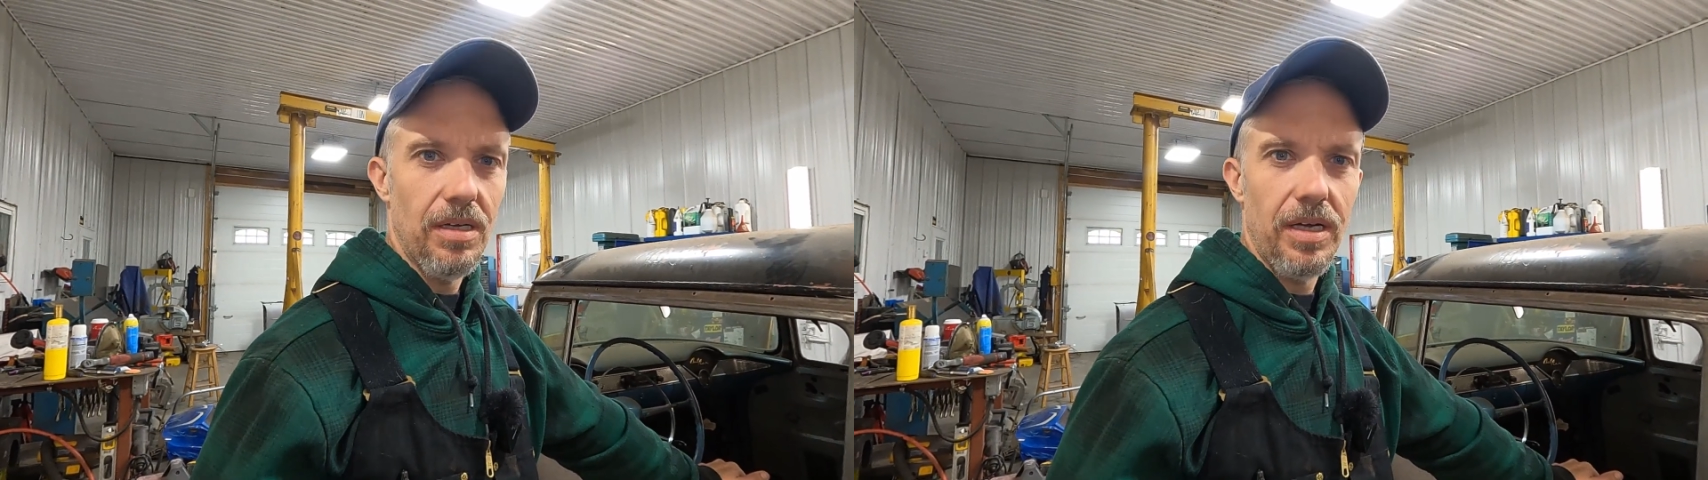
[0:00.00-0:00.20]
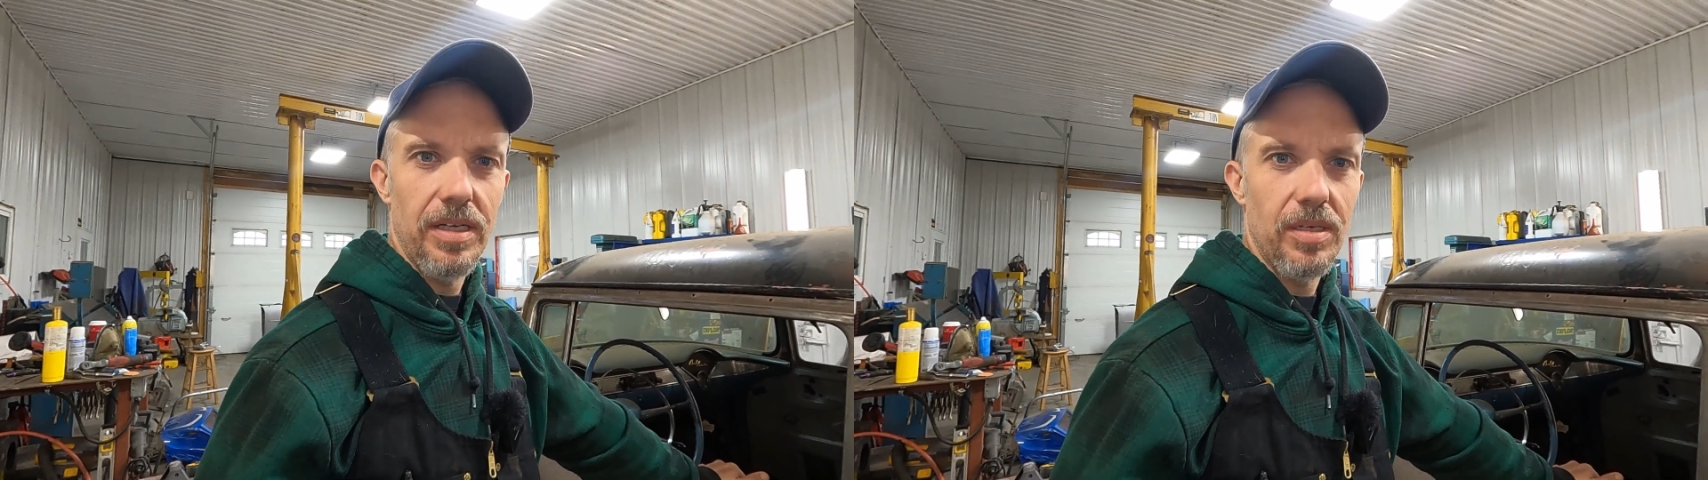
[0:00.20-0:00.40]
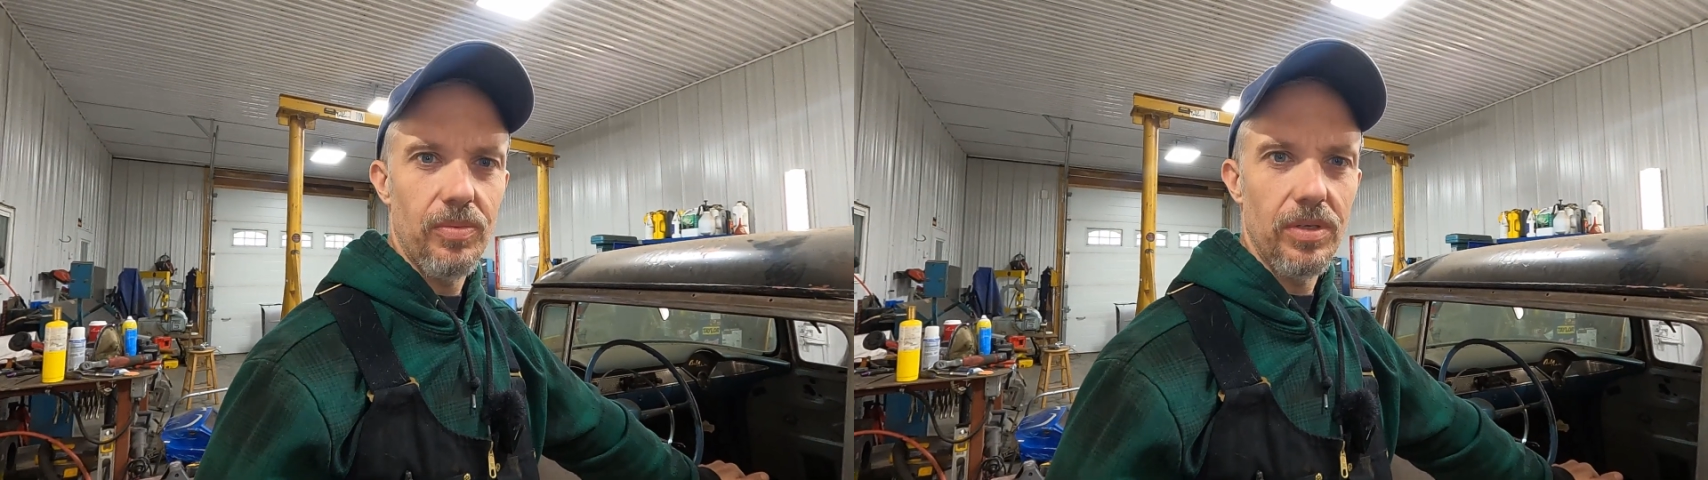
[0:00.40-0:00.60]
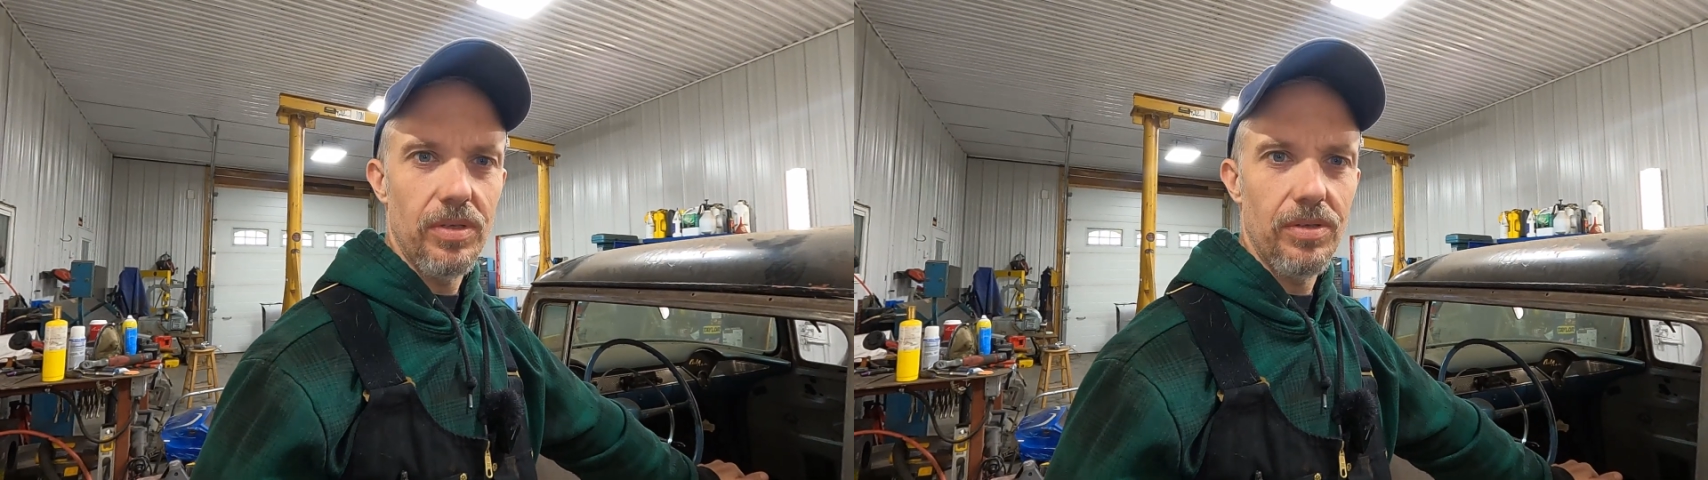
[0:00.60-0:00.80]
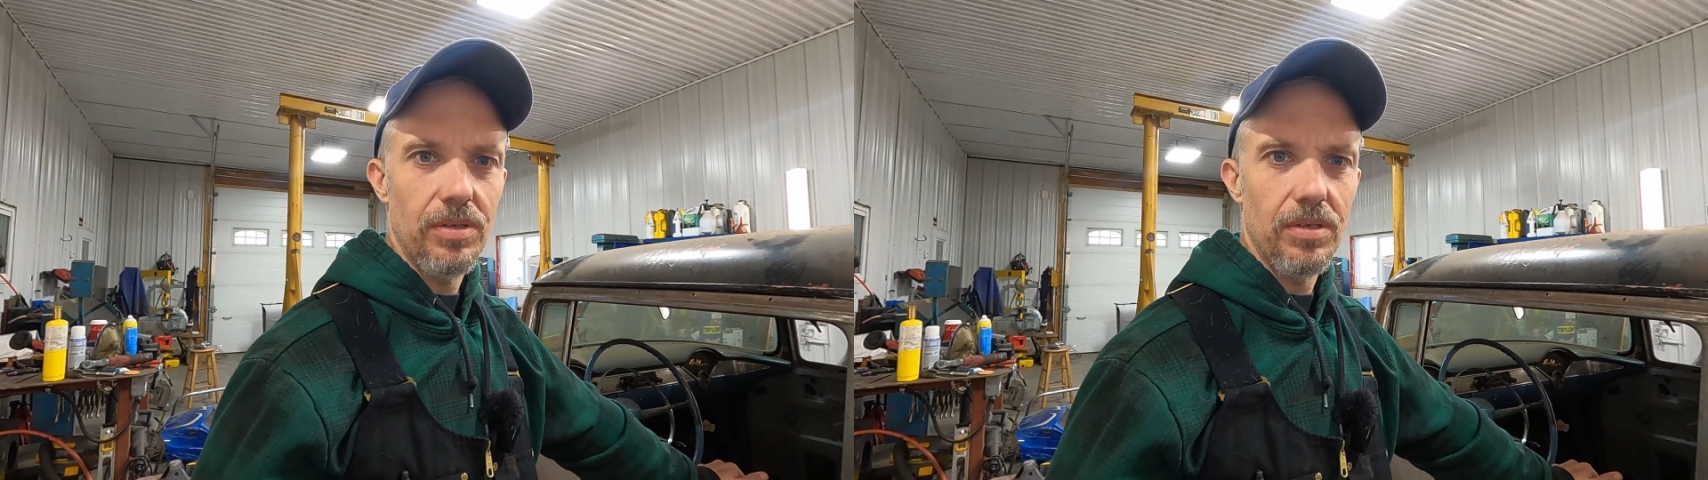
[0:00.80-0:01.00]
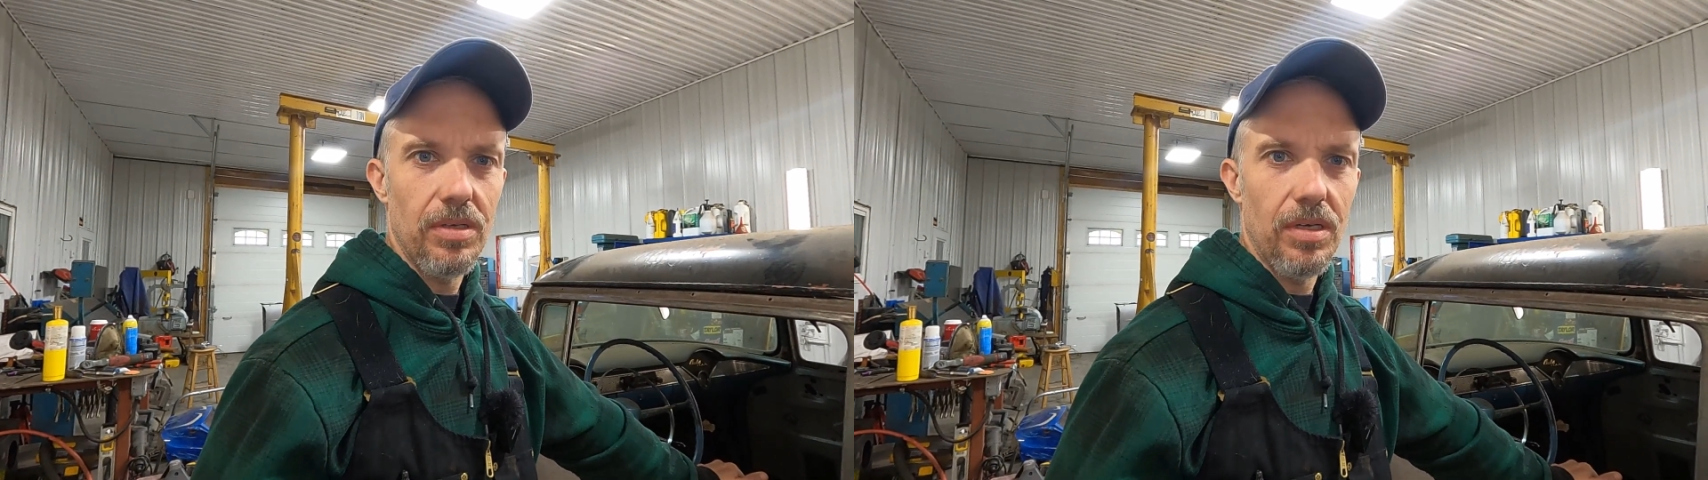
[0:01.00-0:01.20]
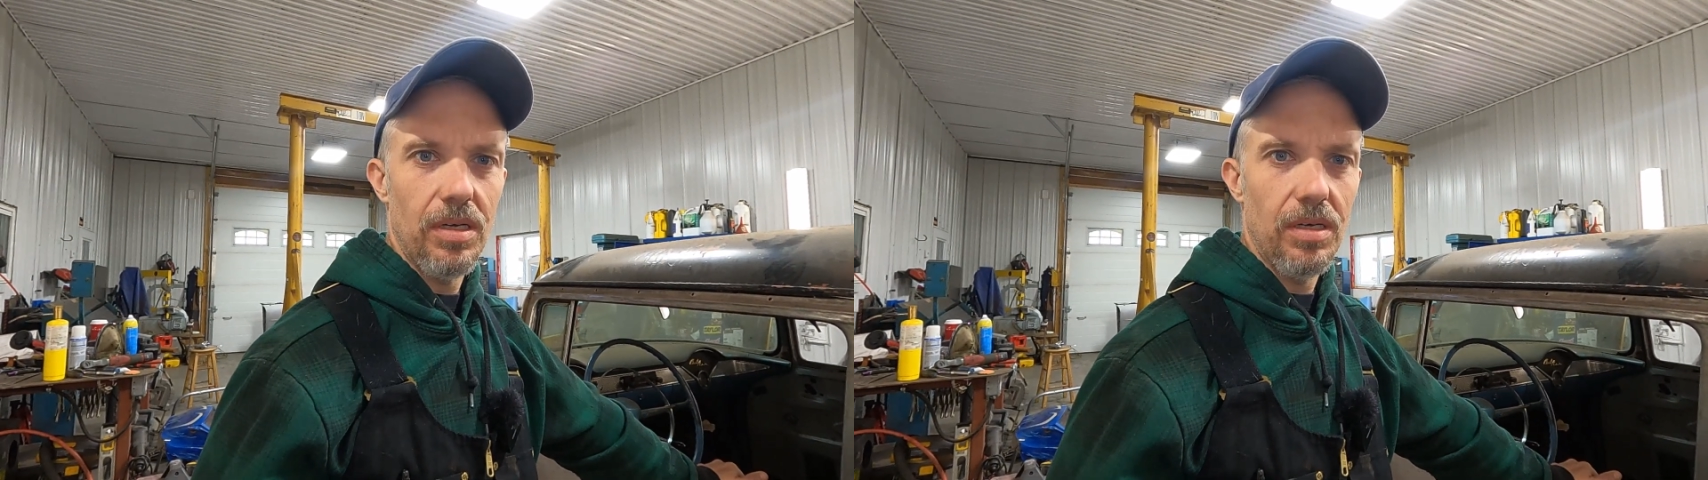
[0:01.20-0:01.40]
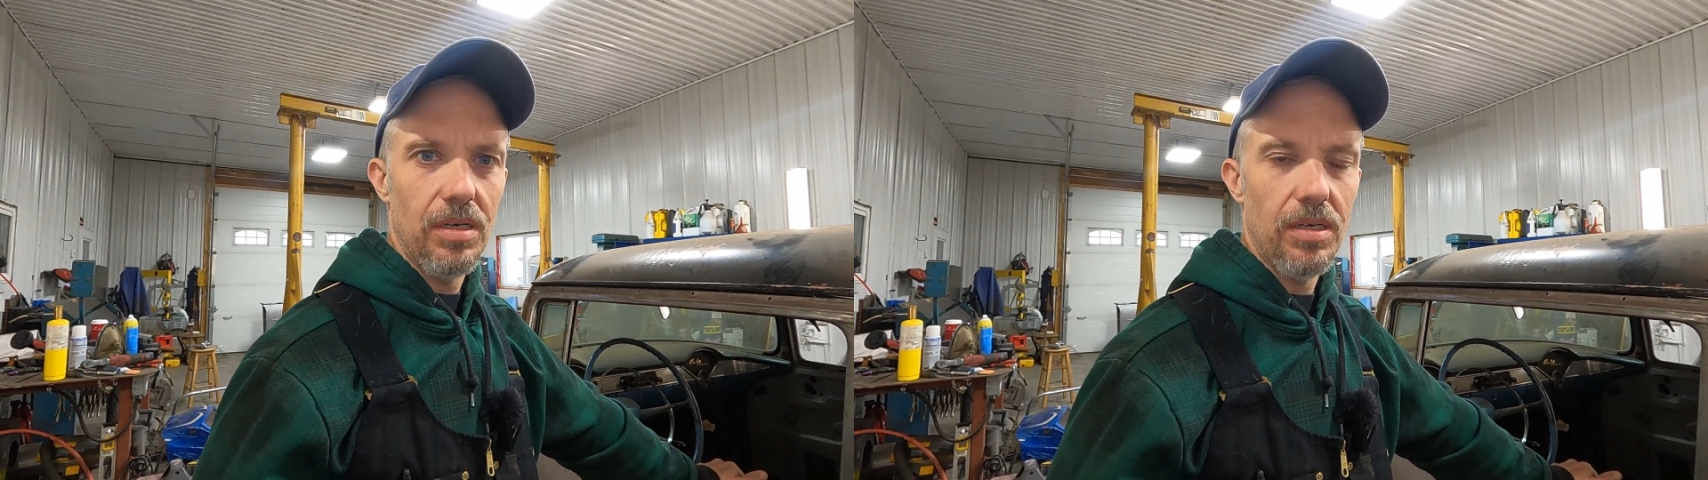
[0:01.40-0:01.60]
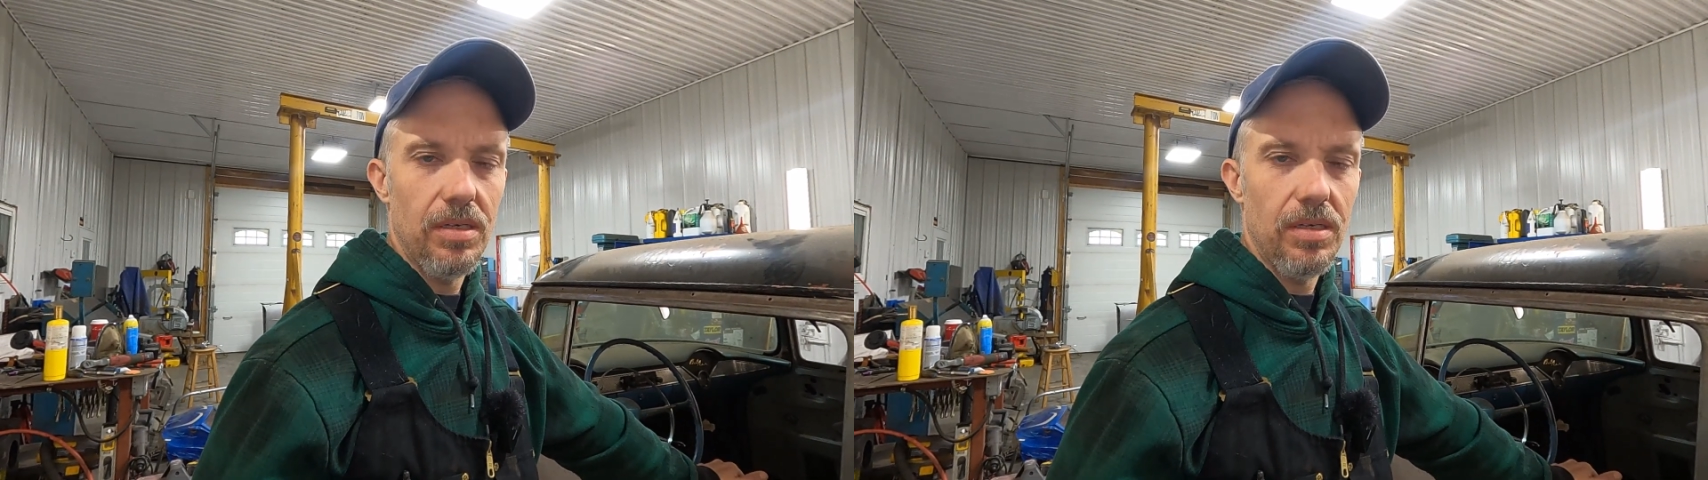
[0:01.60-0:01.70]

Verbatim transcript: I end up with a